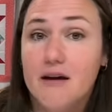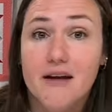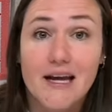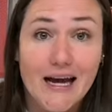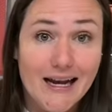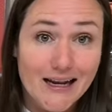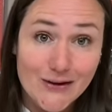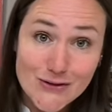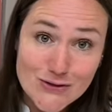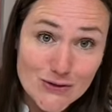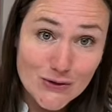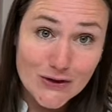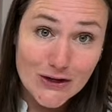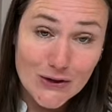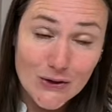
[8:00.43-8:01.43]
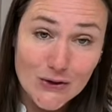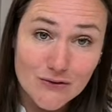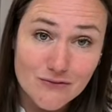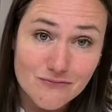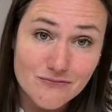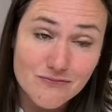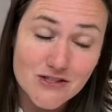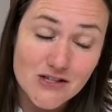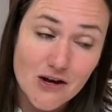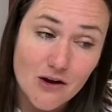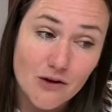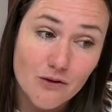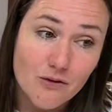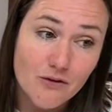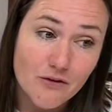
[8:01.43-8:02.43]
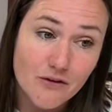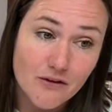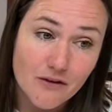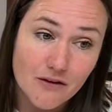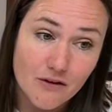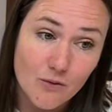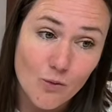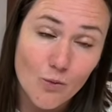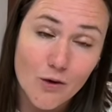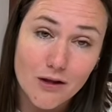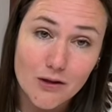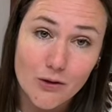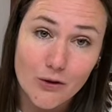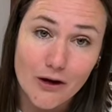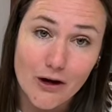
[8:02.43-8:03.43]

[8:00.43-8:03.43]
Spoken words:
And it is Lori Holt, so one Lori